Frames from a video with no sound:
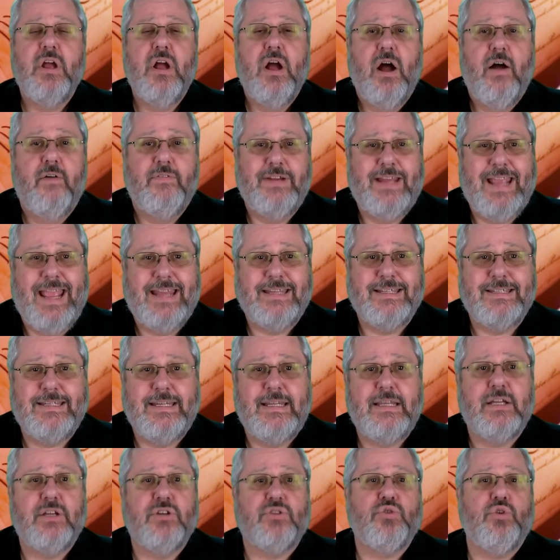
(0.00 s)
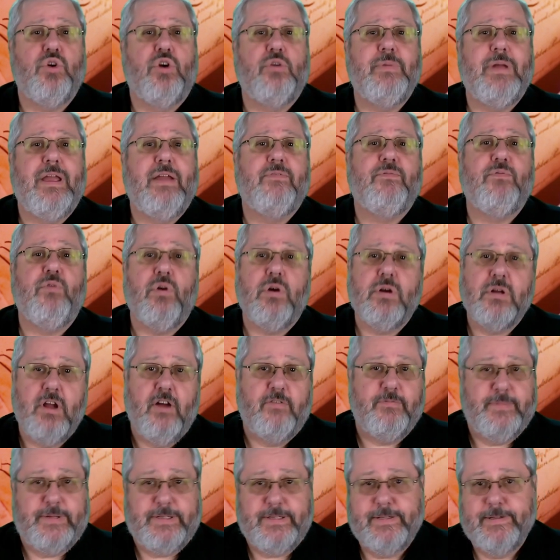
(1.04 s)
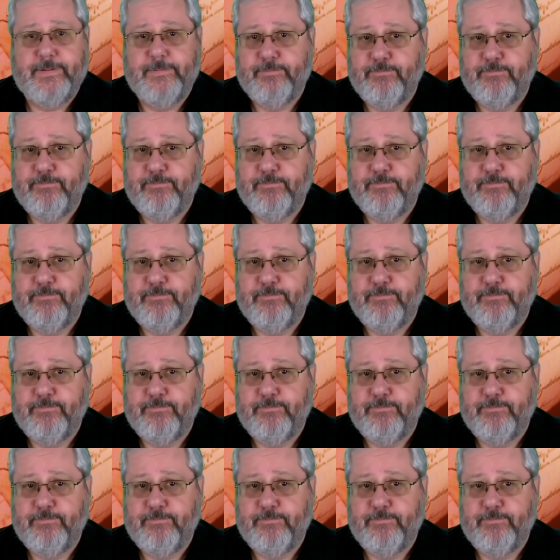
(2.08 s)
of an entity controlled by a foreign government?